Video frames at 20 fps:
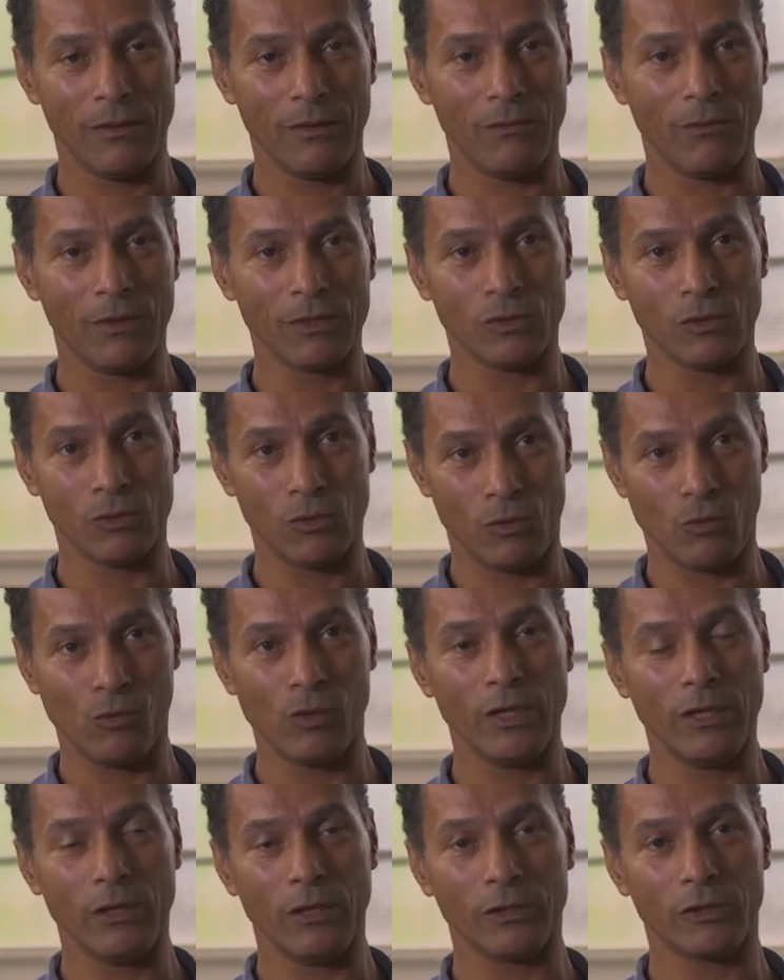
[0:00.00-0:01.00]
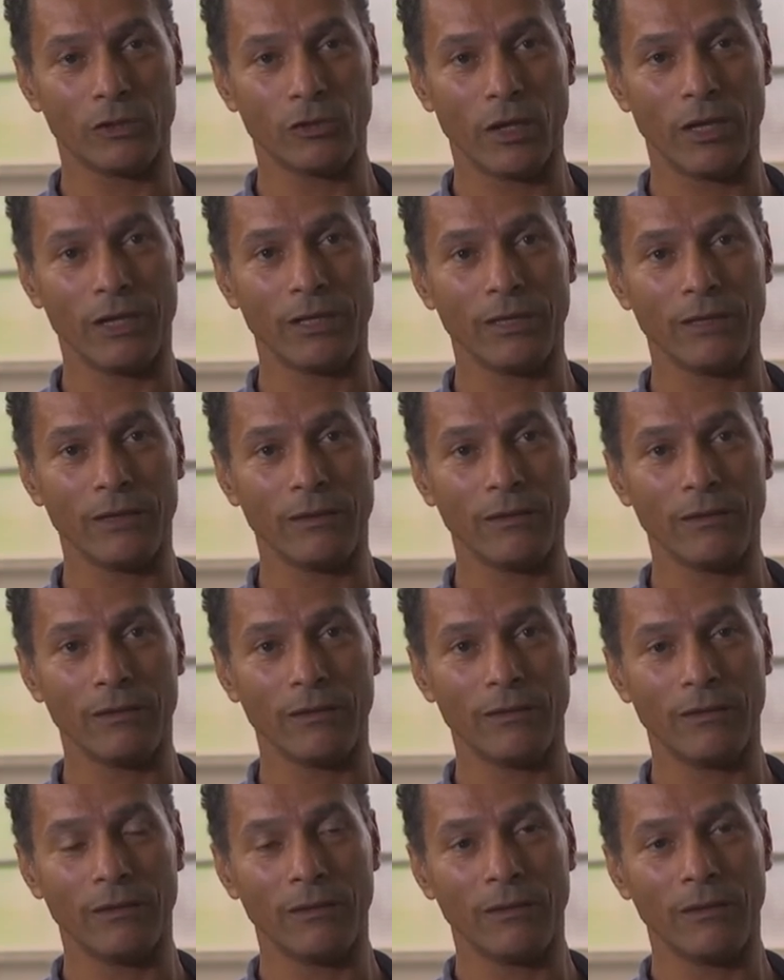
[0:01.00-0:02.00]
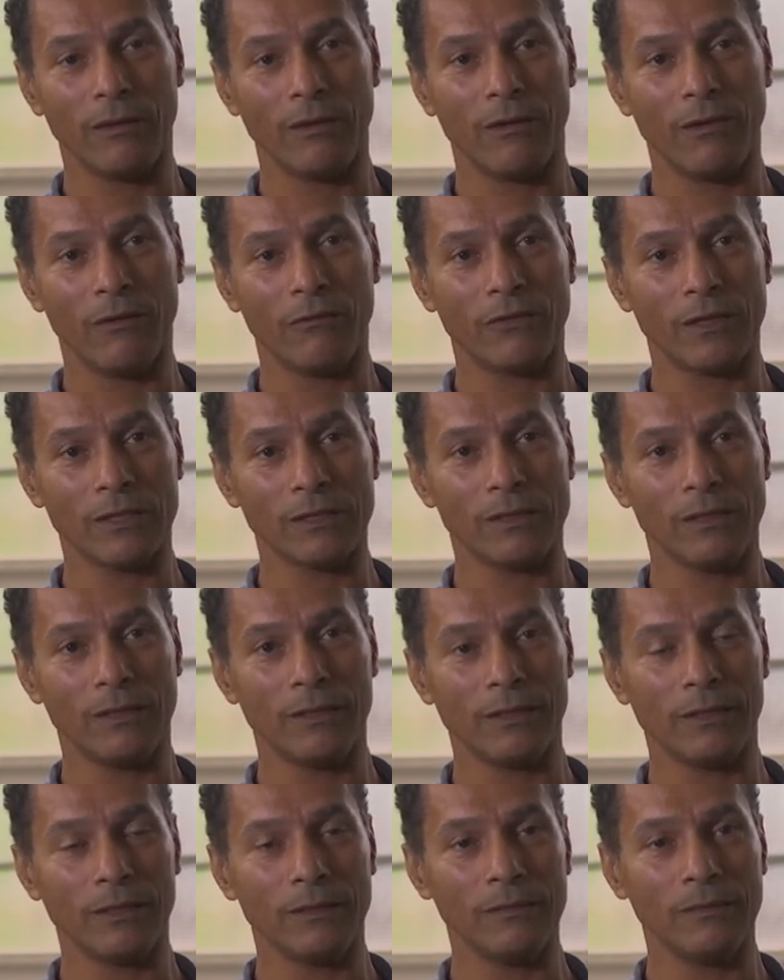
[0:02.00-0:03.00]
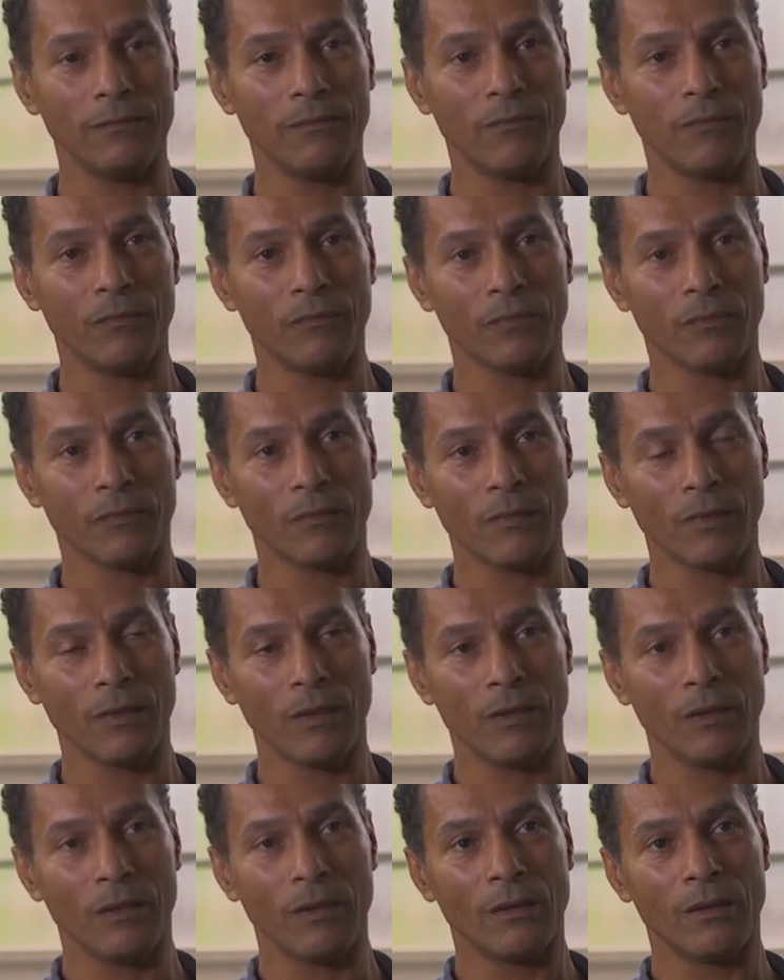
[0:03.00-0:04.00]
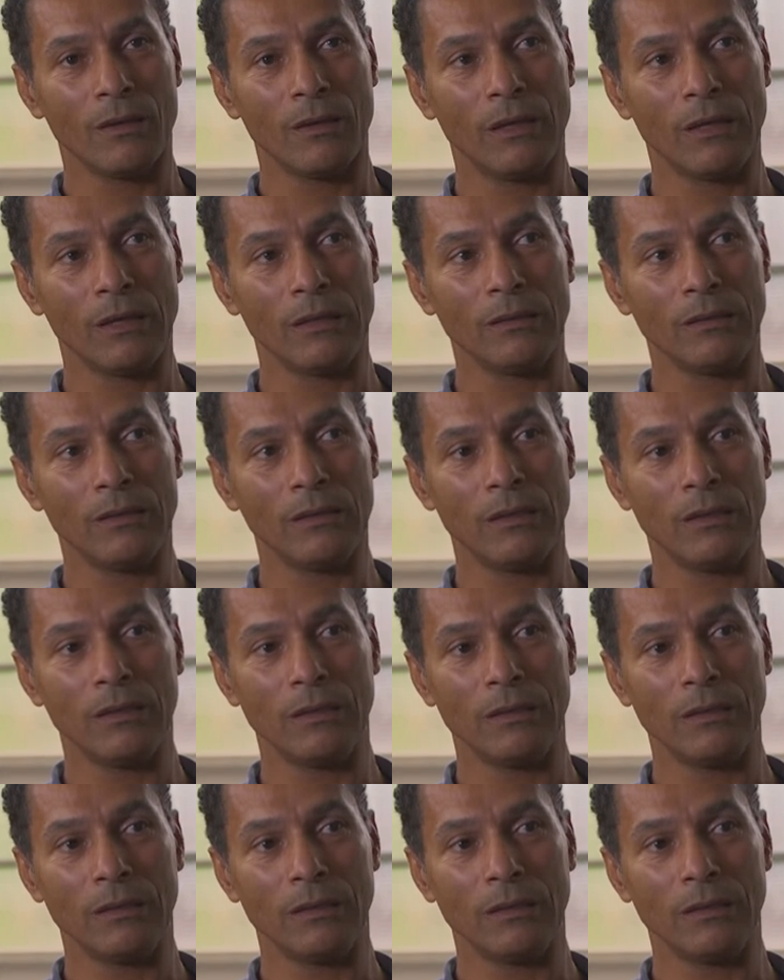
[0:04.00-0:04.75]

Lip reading: It was really a training facility, and